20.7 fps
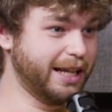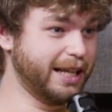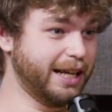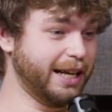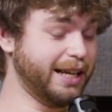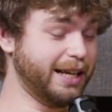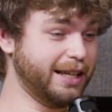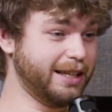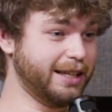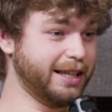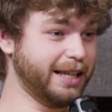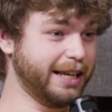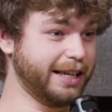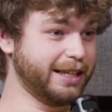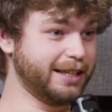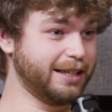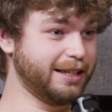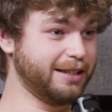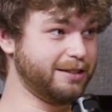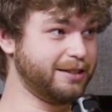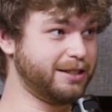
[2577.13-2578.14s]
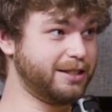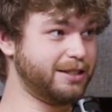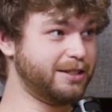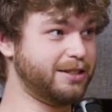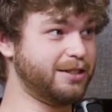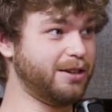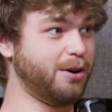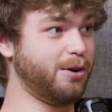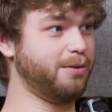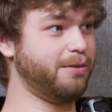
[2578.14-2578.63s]
I like
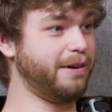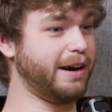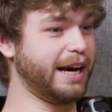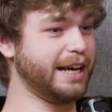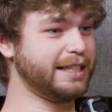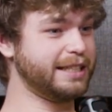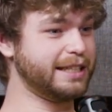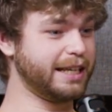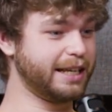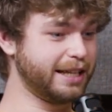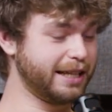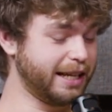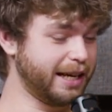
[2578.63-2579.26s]
so fascinated